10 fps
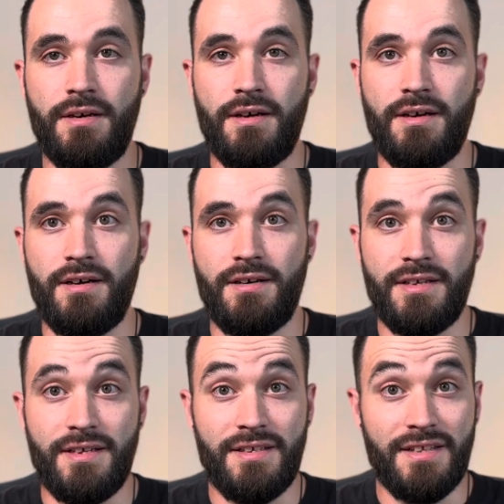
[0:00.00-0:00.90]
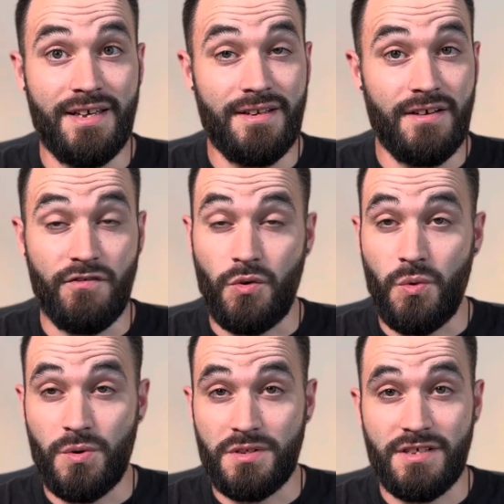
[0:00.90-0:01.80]
And then of
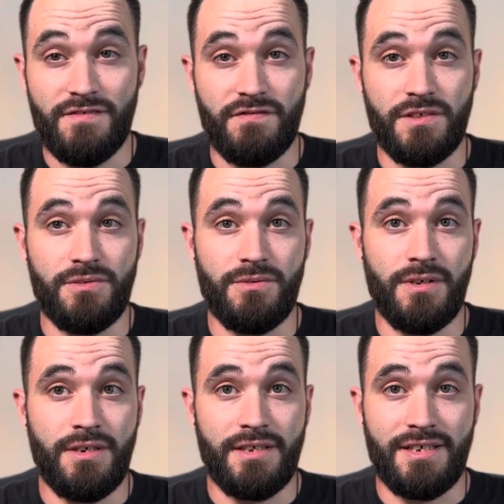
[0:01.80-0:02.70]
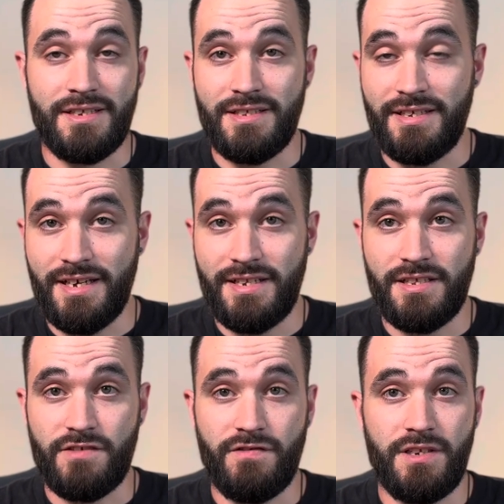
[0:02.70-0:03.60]
course, if you get to the end of
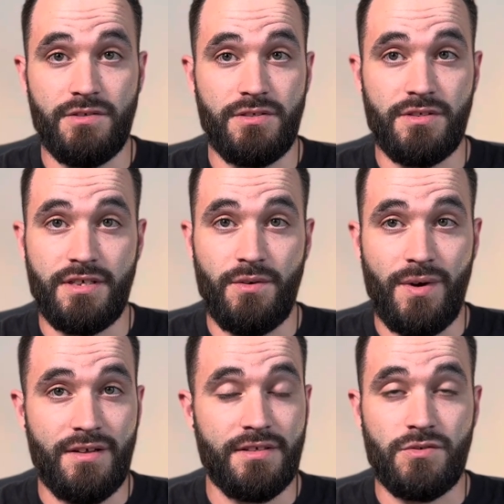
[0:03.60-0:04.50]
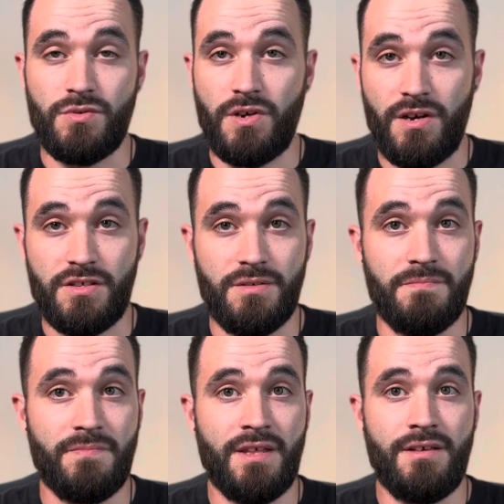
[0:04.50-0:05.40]
this video and you say, wow, this was
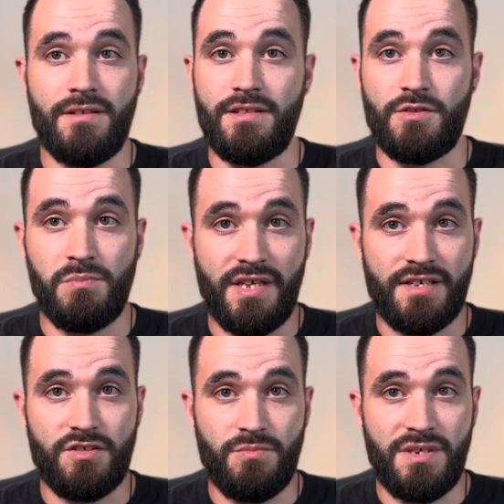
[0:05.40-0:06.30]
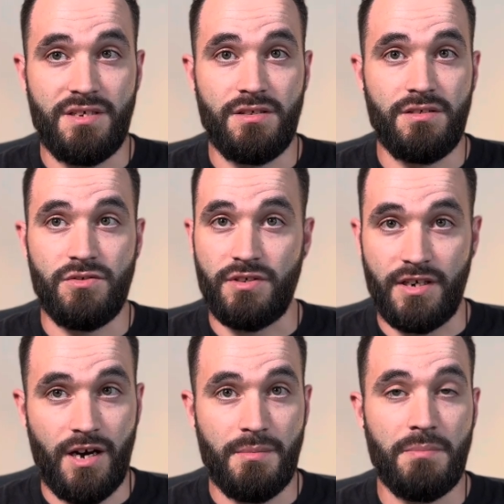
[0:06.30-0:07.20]
awesome, this blessed me, you can
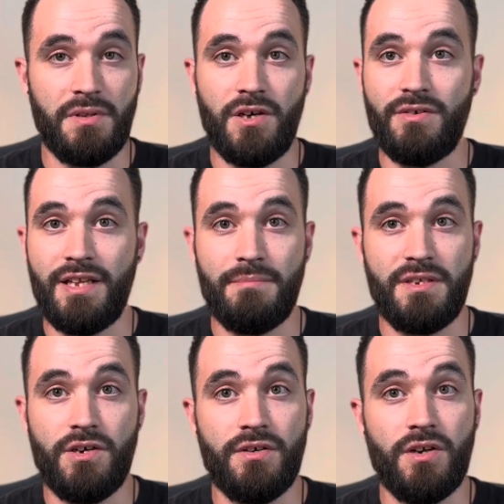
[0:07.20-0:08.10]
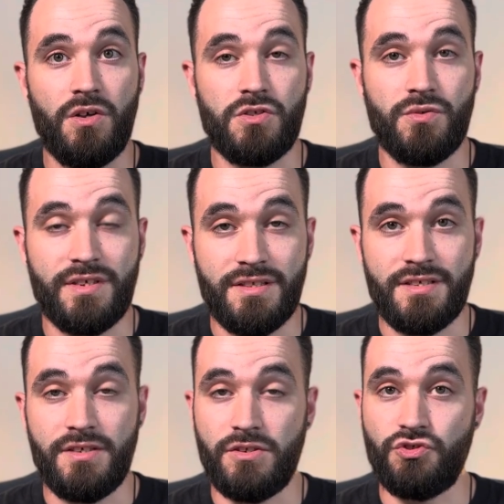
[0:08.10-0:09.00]
comment below and let me know, and also
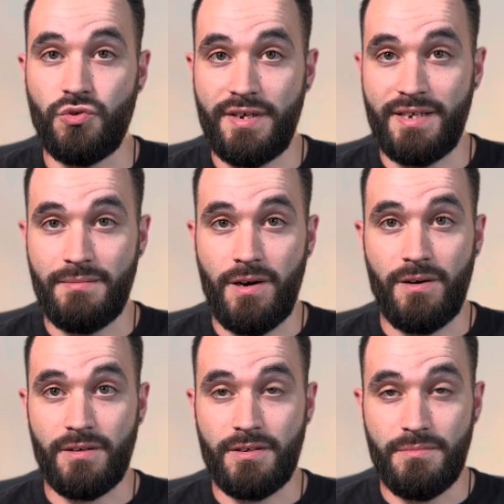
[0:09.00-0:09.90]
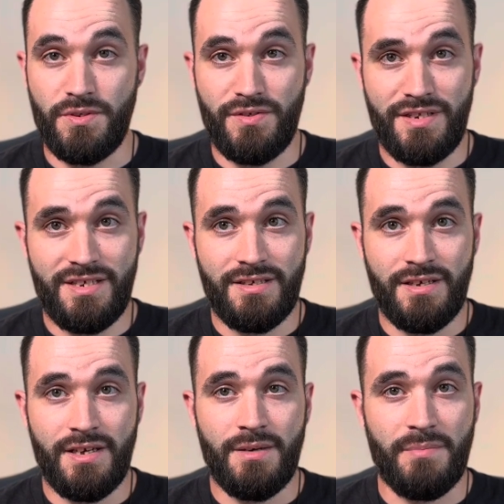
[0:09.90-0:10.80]
consider joining our community
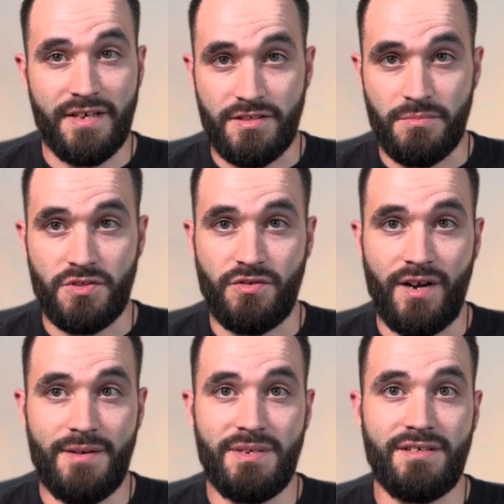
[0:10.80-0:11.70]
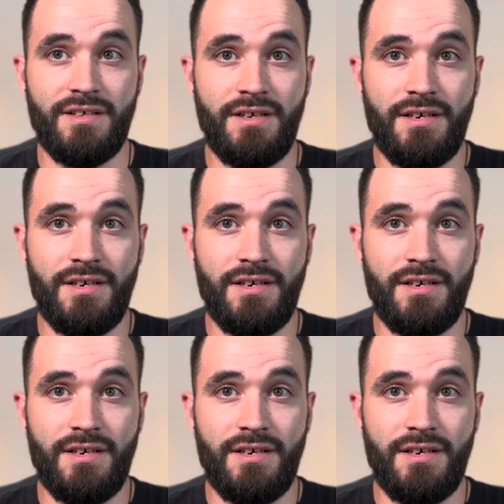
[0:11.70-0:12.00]
by subscribing.